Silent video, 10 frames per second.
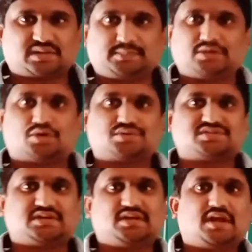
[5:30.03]

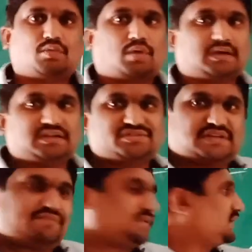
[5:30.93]
outside. What is
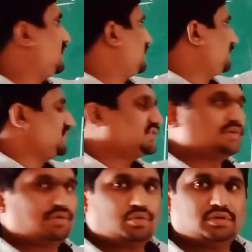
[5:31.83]
left here means
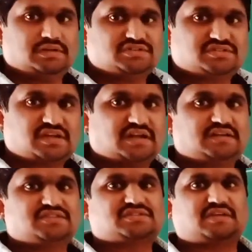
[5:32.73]
only salt
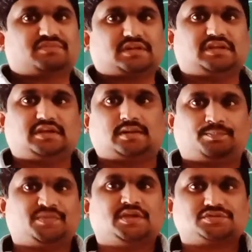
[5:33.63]
is left here.
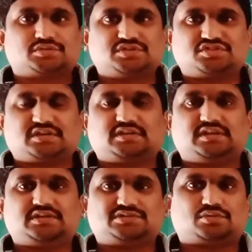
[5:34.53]
So, this technique
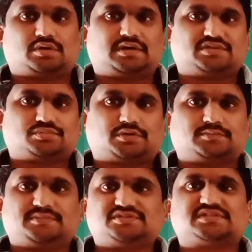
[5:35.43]
is called as what
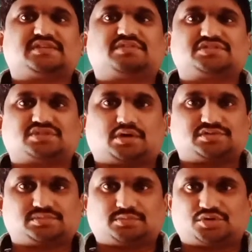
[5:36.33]
means reverse
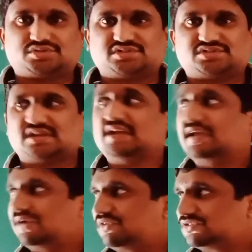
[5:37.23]
osmosis.
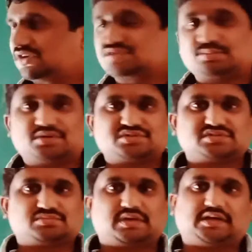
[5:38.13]
Reverse osmosis,
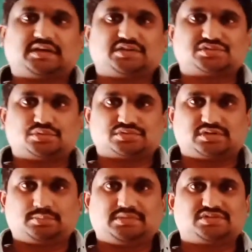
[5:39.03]
where it is used in
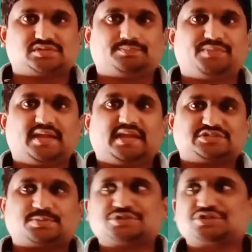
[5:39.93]
means
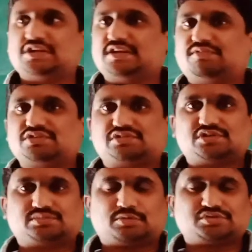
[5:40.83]
especially reverse
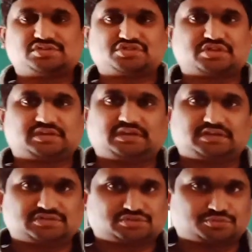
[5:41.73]
osmosis technique
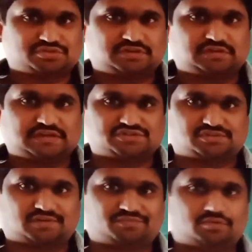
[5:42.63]
is used in case
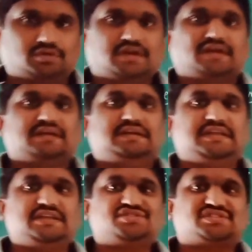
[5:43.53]
of
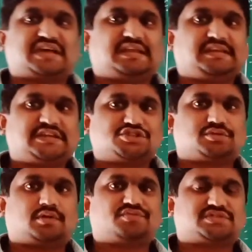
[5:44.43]
desalination
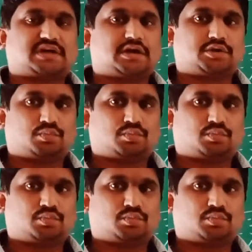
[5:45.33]
of salt